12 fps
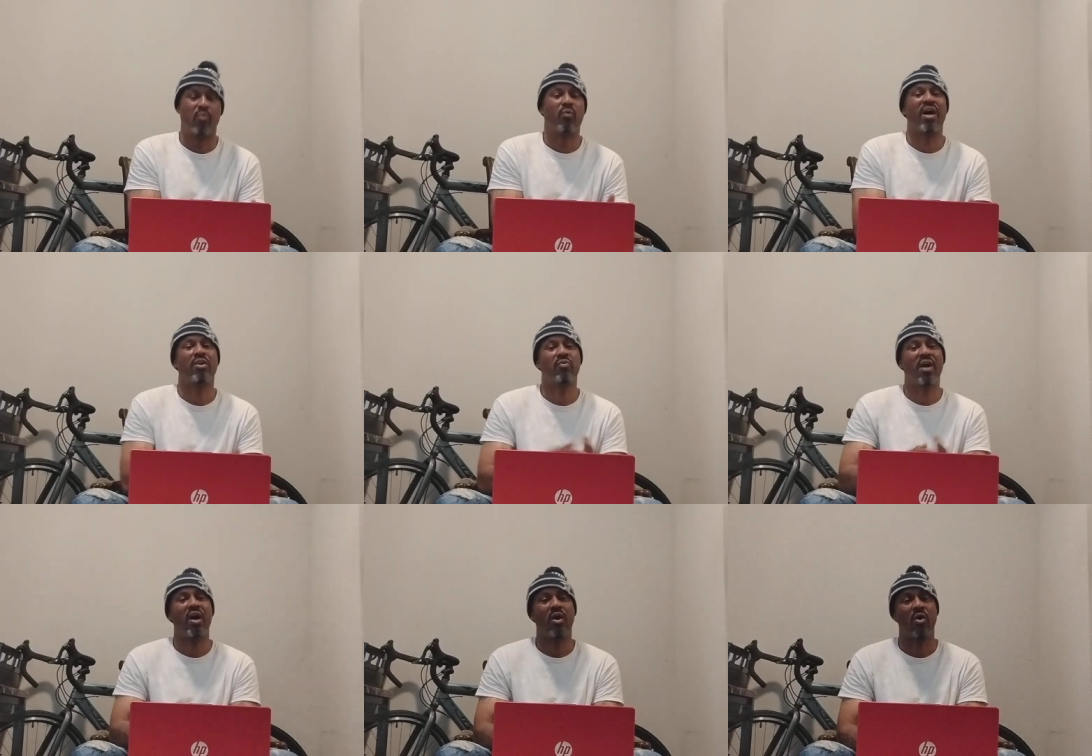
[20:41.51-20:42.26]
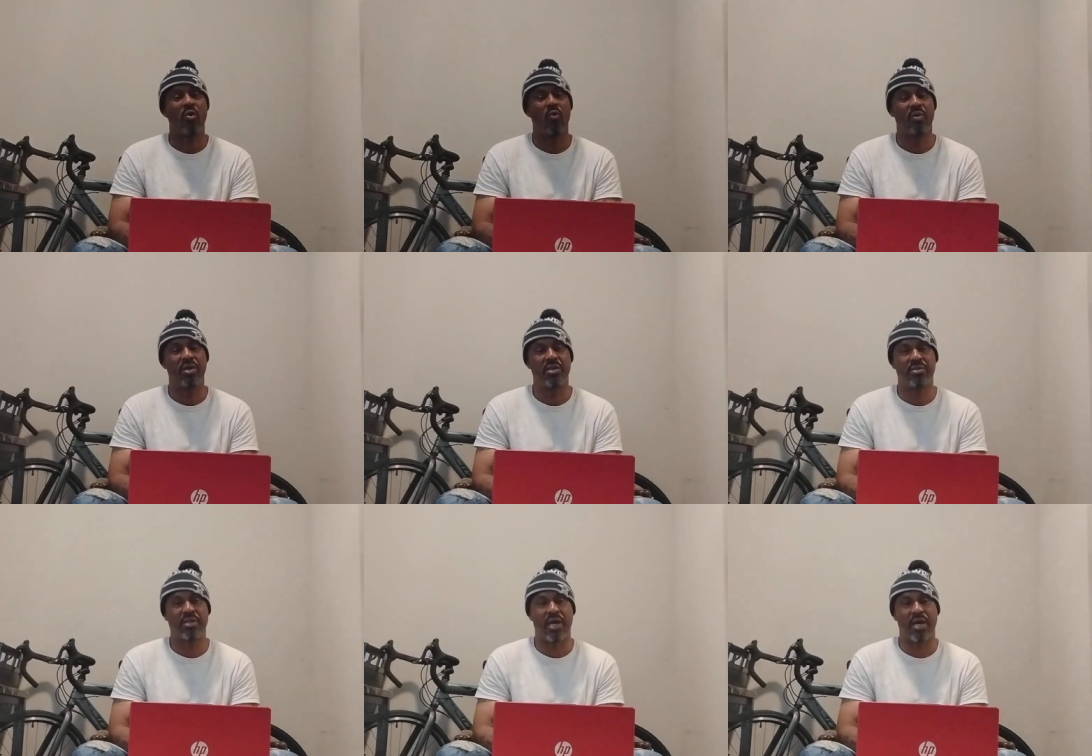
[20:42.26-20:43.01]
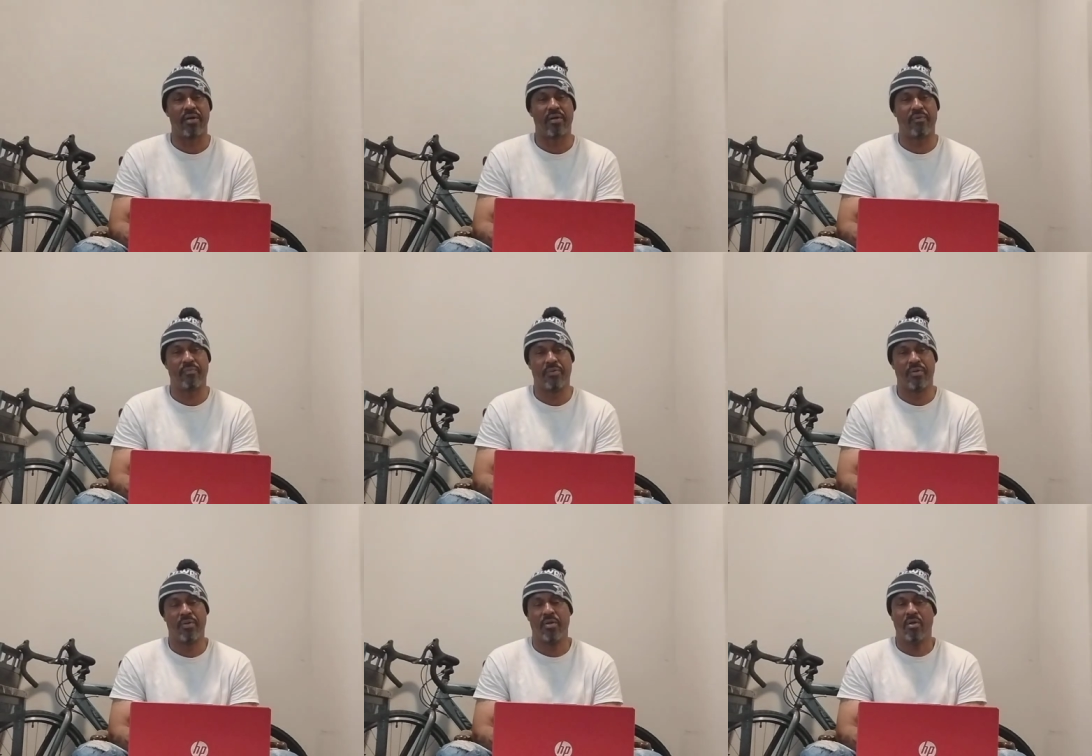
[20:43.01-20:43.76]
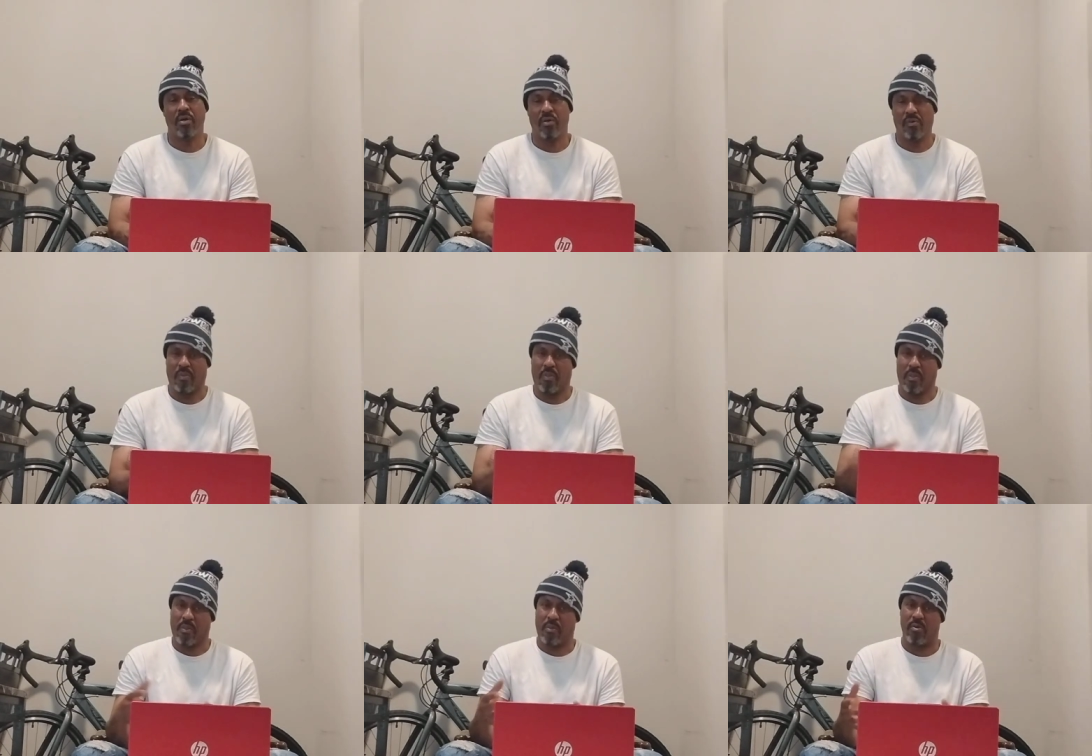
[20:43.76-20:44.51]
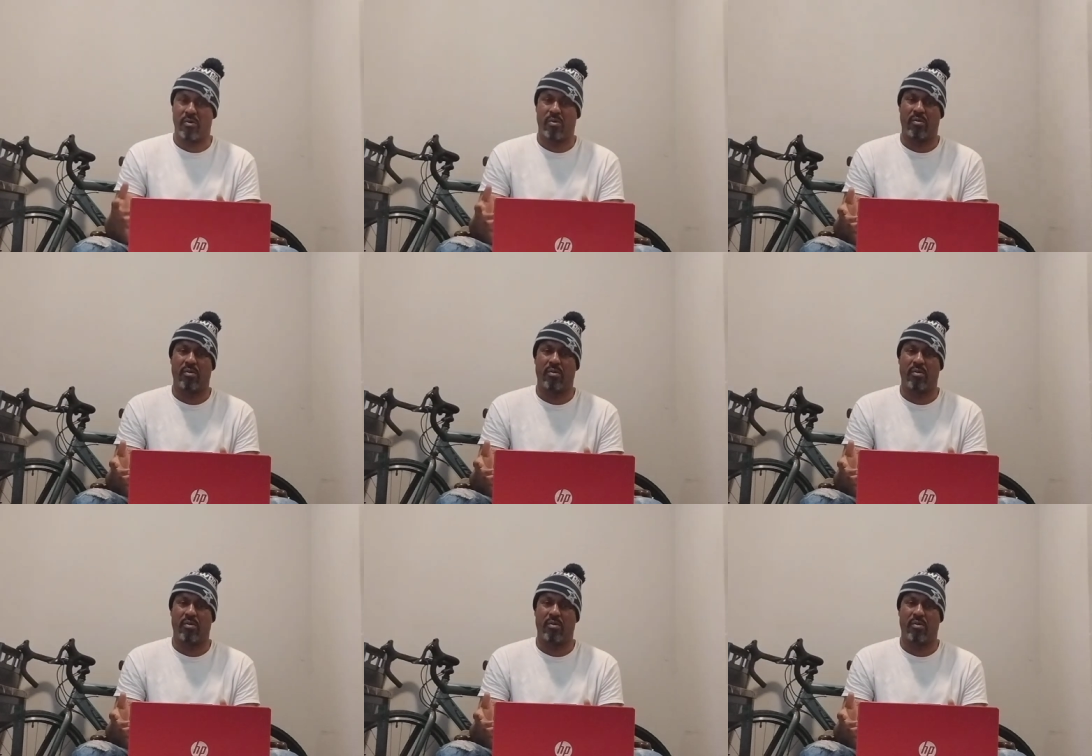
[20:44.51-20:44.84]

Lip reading: Why do I always got to